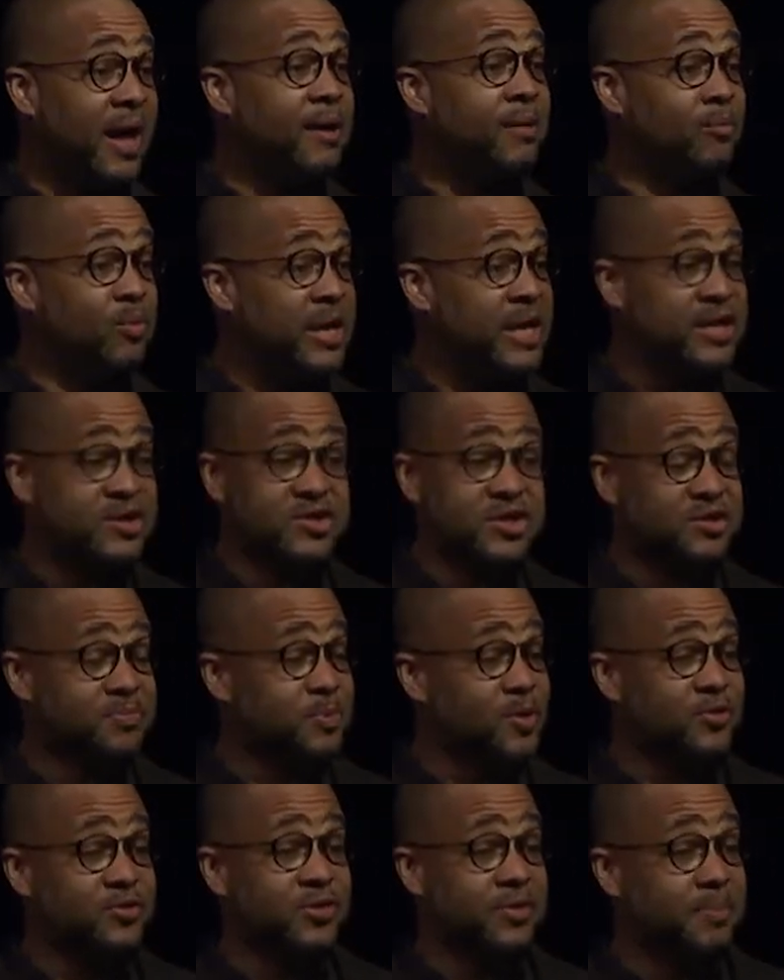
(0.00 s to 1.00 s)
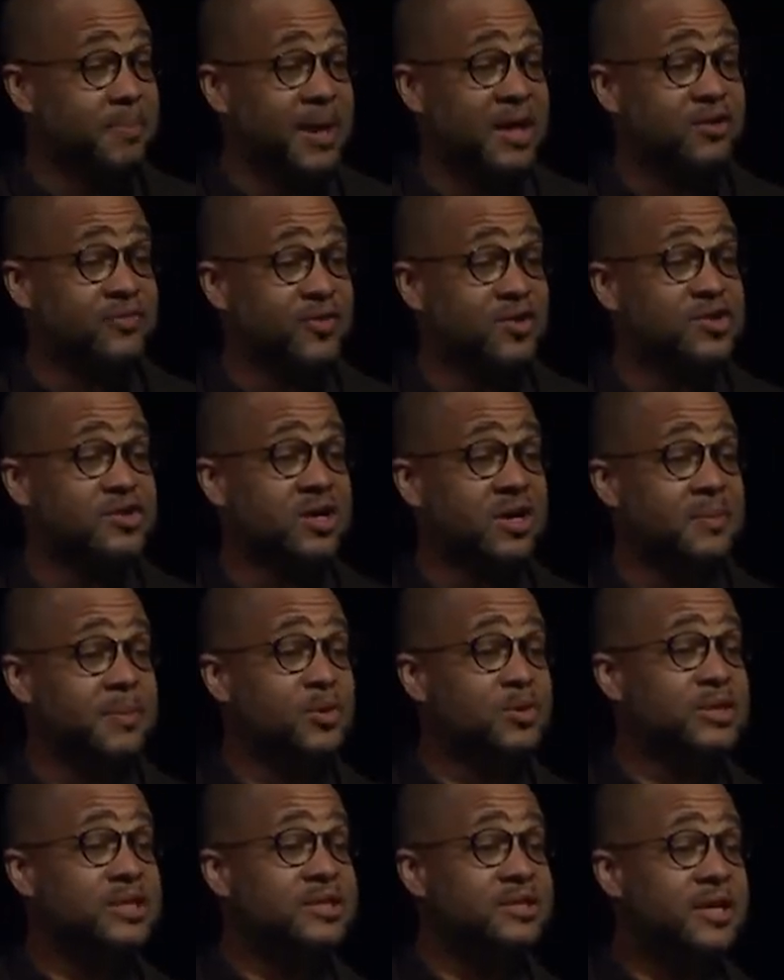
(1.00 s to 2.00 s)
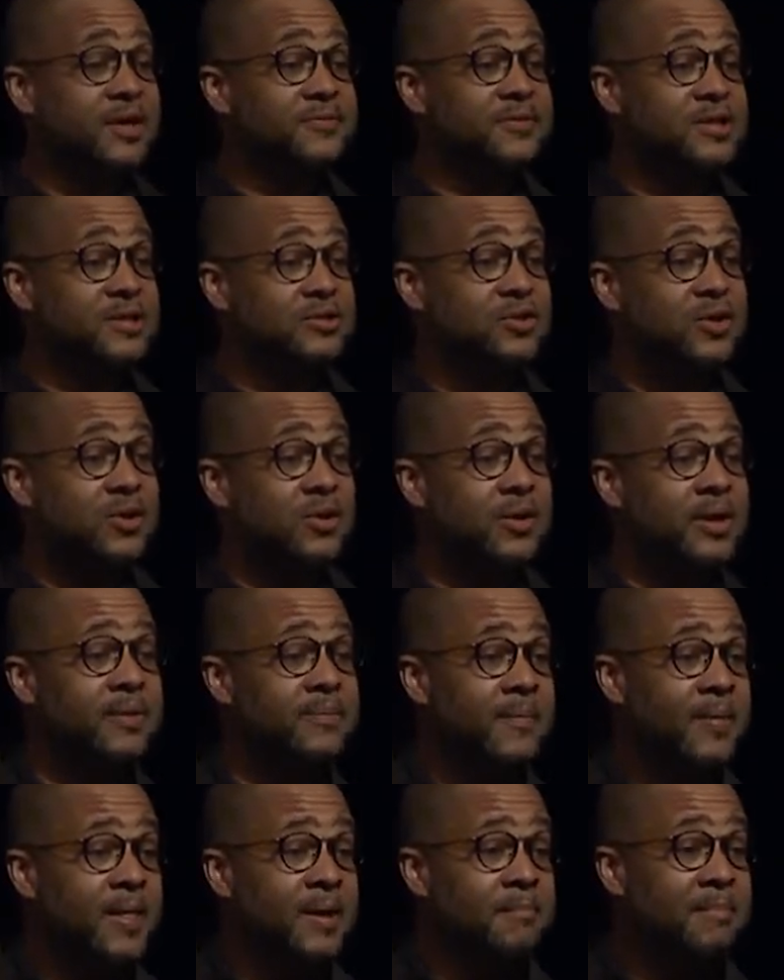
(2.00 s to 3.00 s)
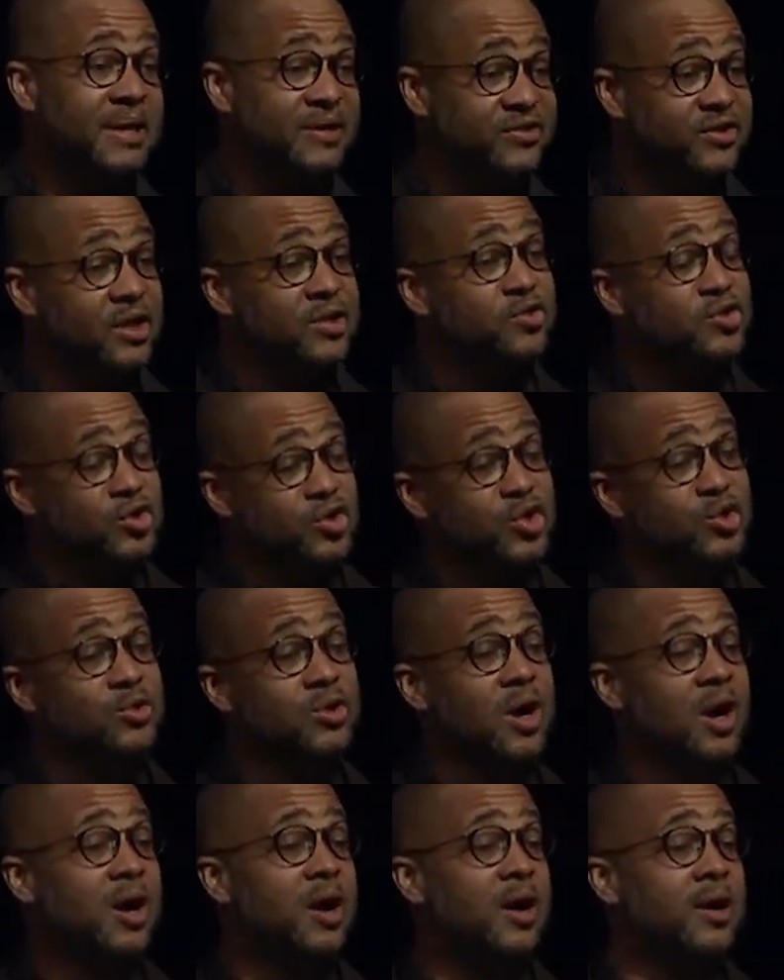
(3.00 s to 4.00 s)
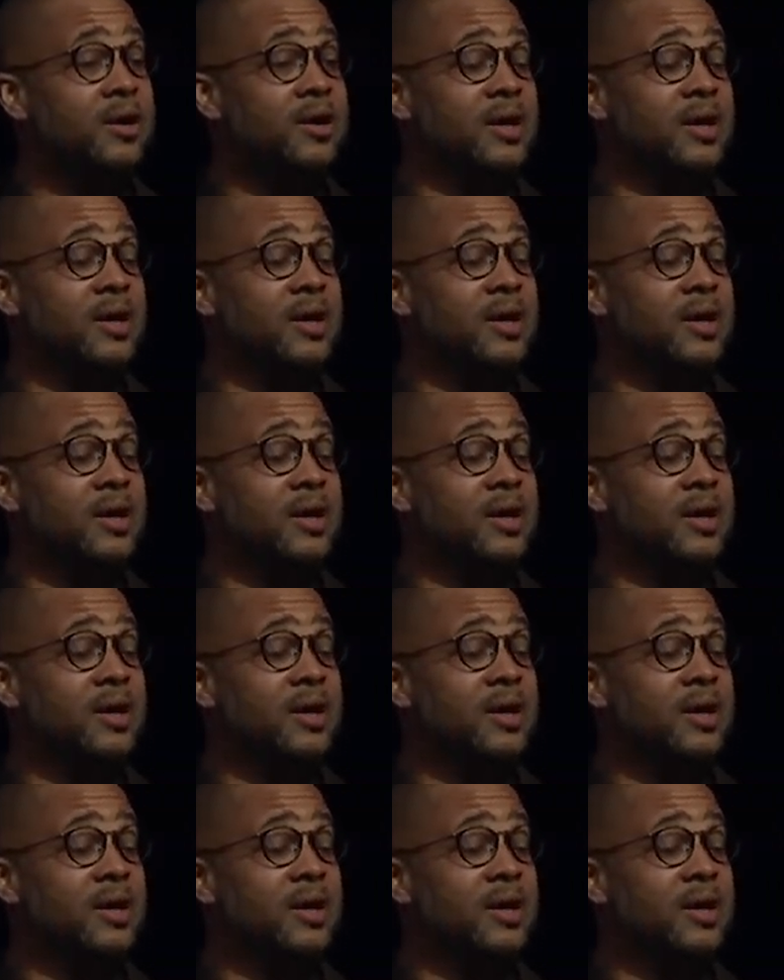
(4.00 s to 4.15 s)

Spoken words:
we had just moved to the Bay. His first tournament was in San Francisco, and my son's a two-guard.